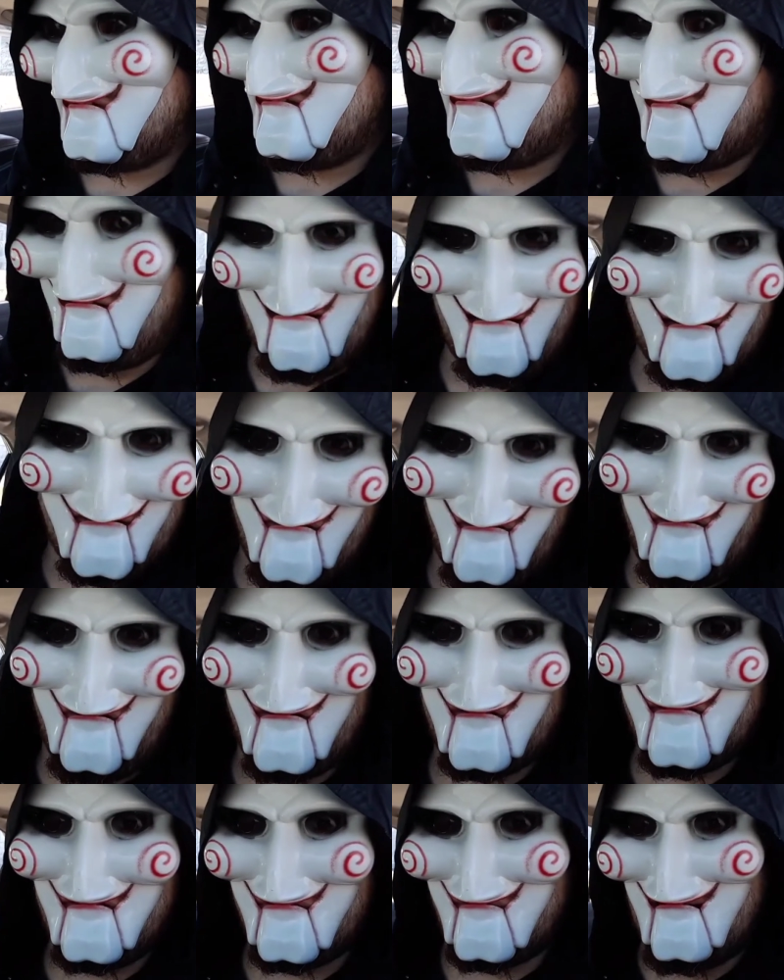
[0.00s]
be like
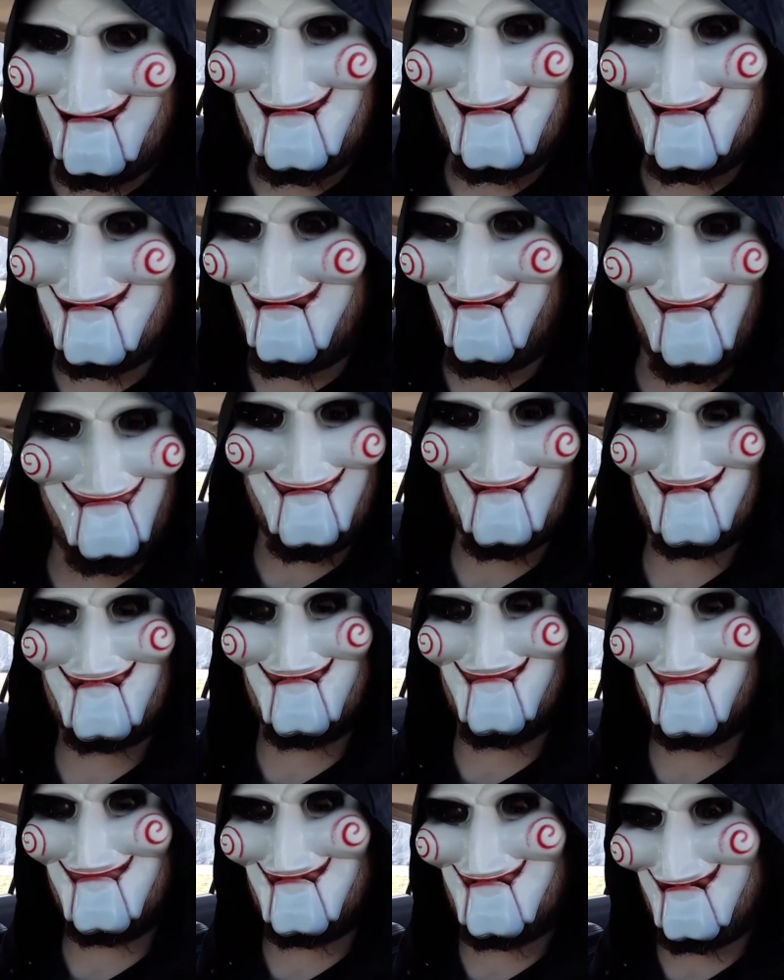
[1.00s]
on the radio or
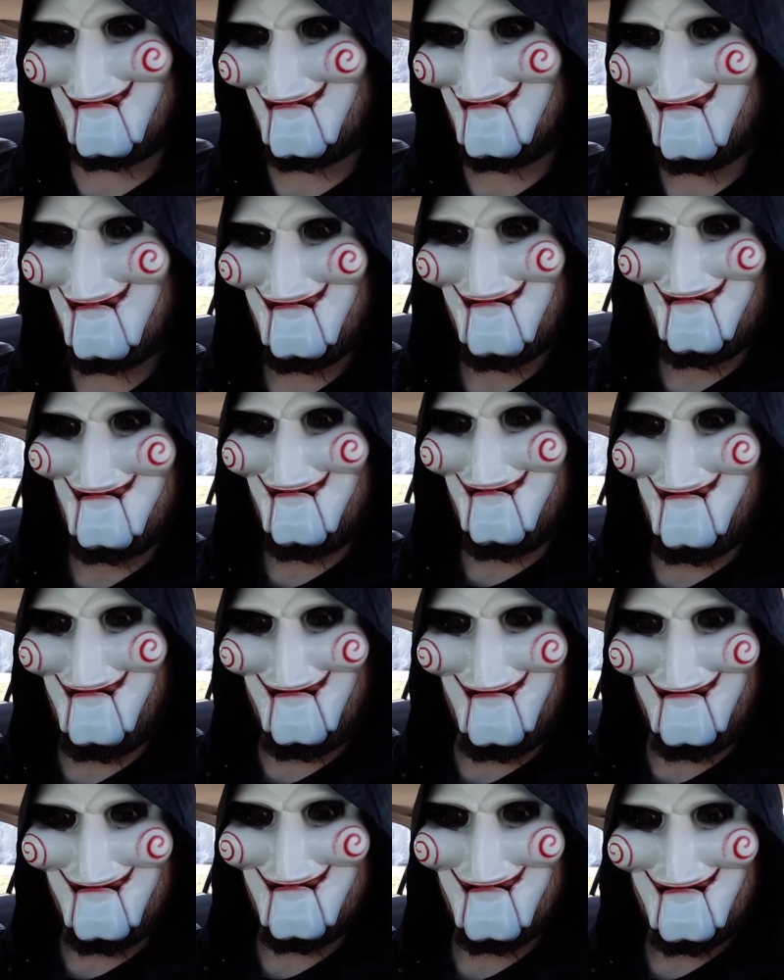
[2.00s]
some shit.
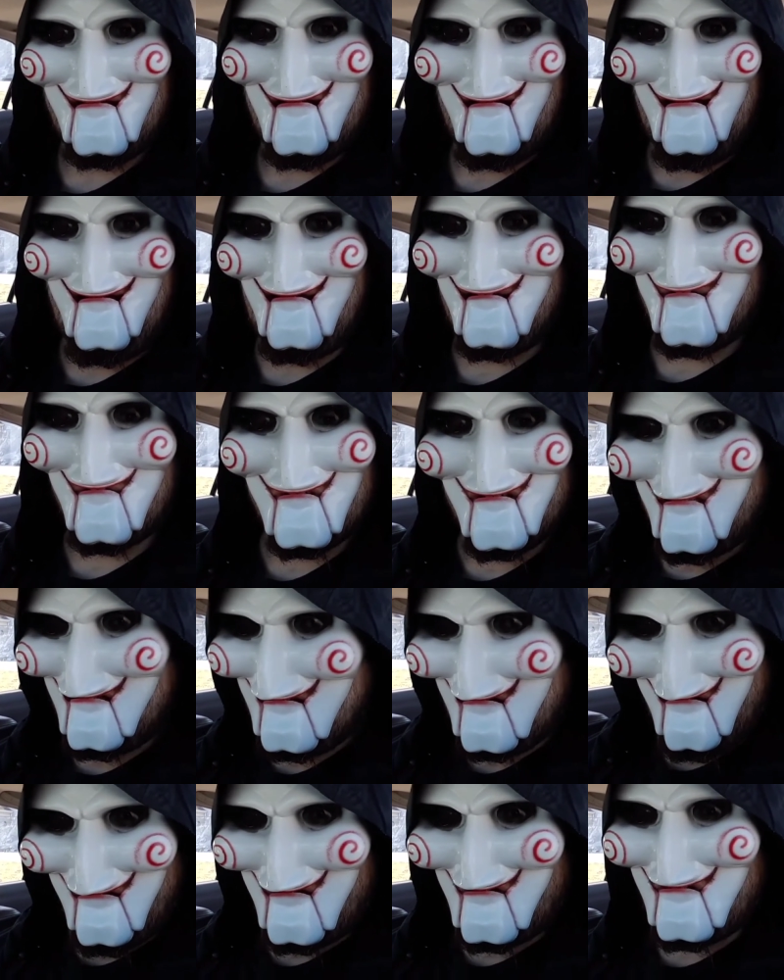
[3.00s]
I don't really
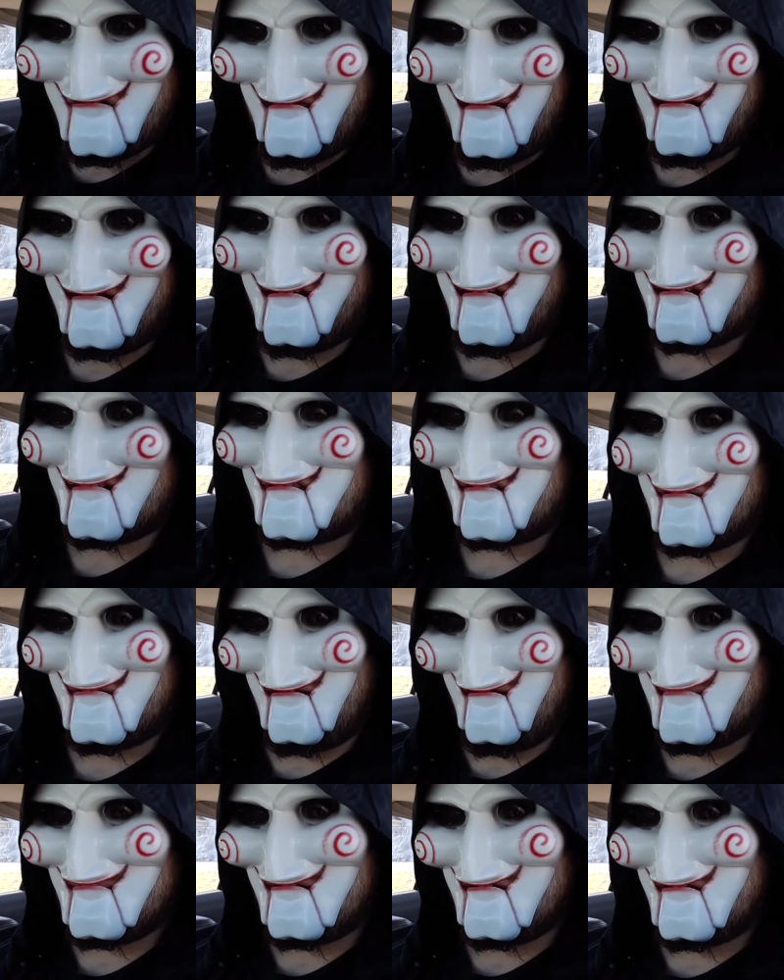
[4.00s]
know who they are, so
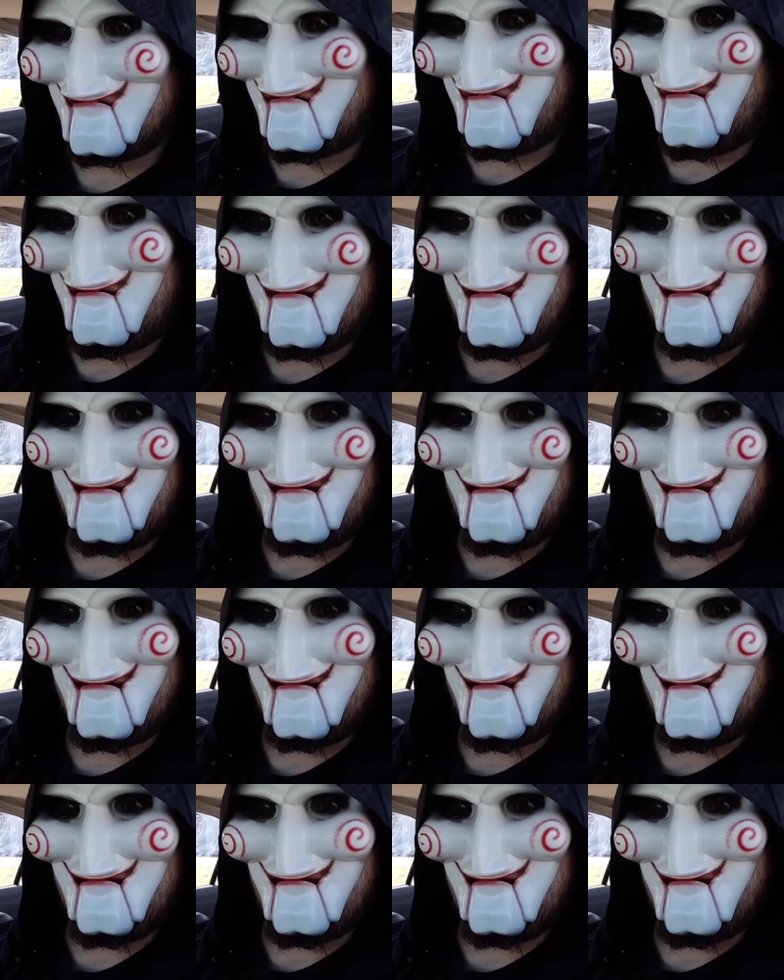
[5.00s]
I'm going to go